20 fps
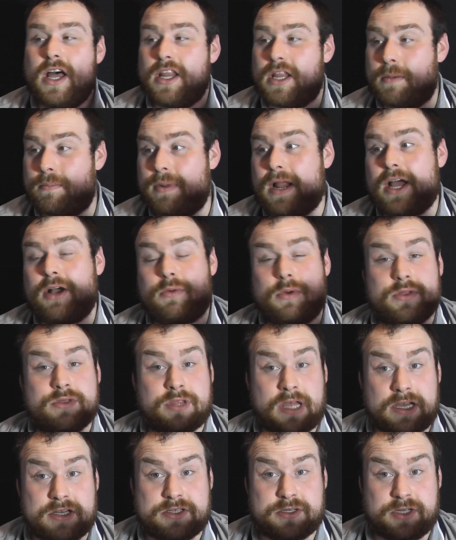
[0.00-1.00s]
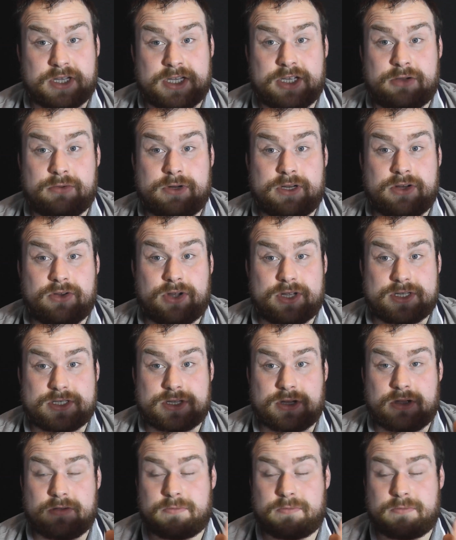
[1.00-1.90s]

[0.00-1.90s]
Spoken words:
The black one does look equally nice though,